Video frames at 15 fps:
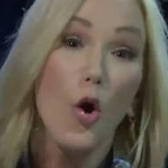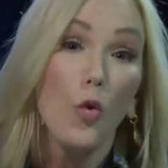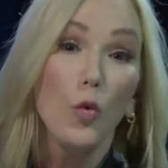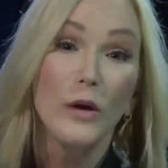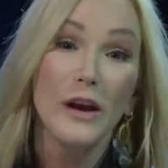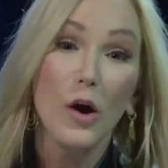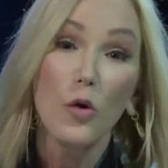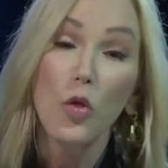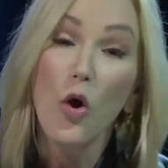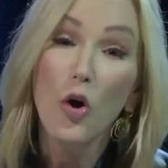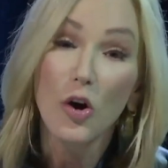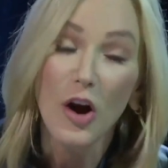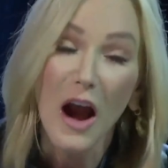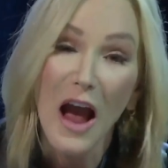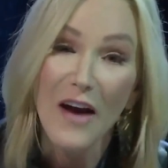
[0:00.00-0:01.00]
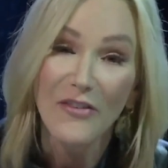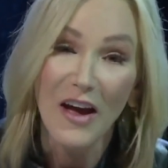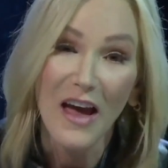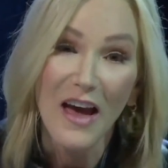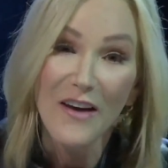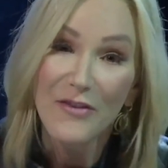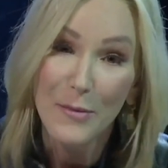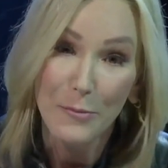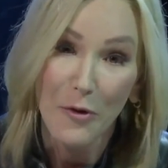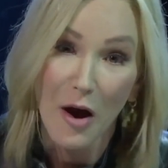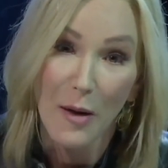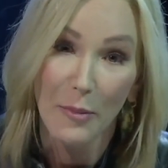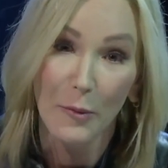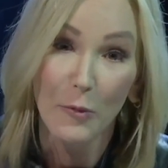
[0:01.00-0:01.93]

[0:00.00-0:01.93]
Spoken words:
We no longer have a heaven problem.